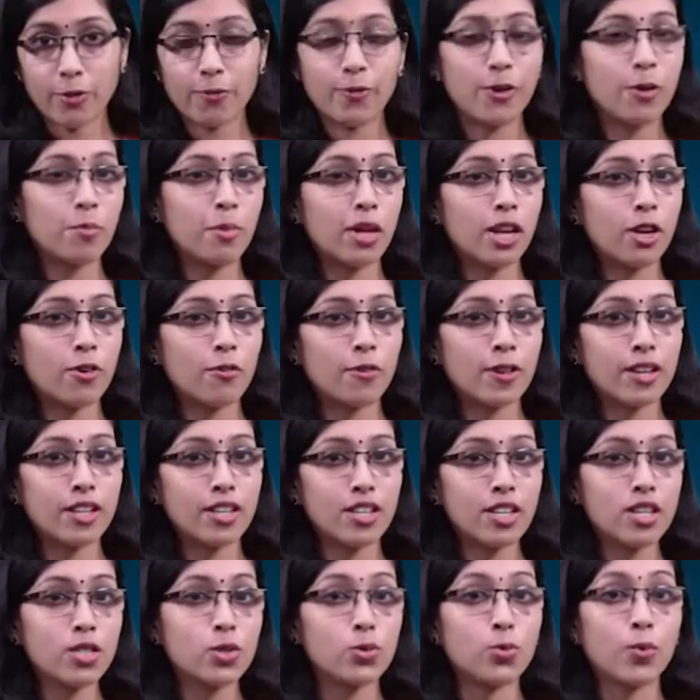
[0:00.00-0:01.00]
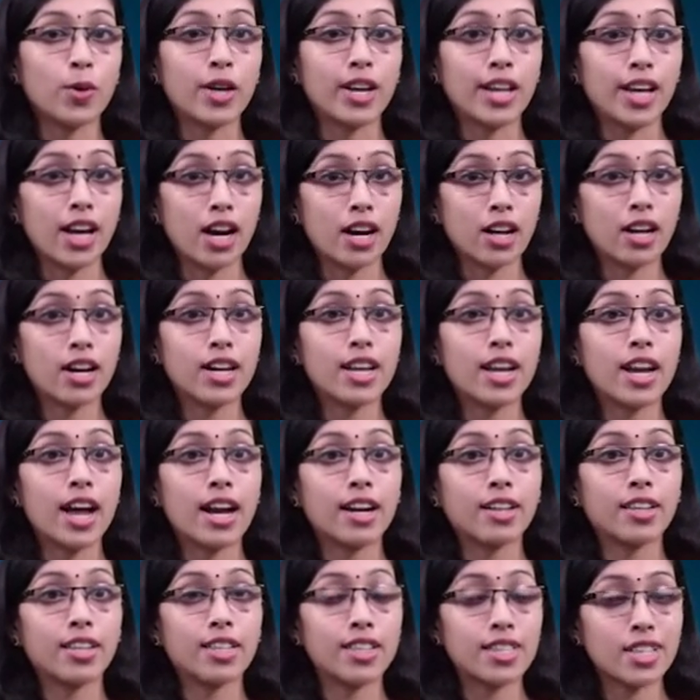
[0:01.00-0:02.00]
Female offenders were younger
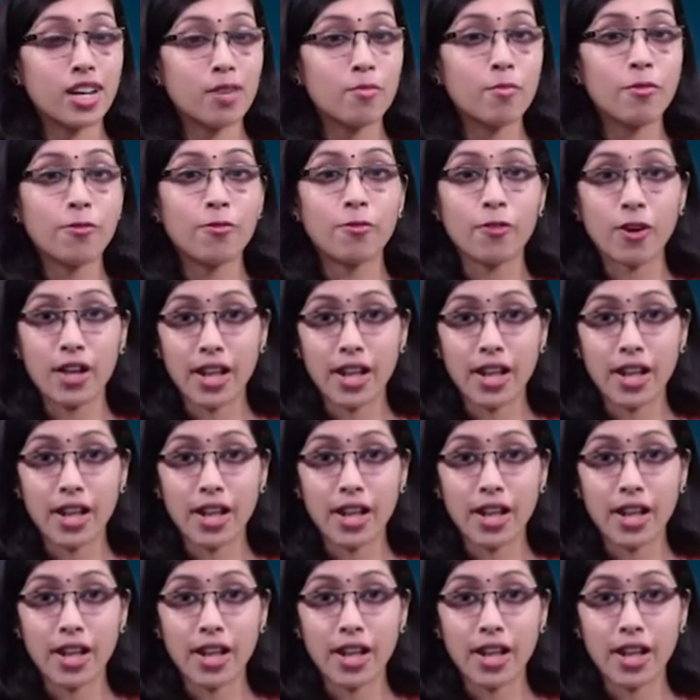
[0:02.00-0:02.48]
at the time of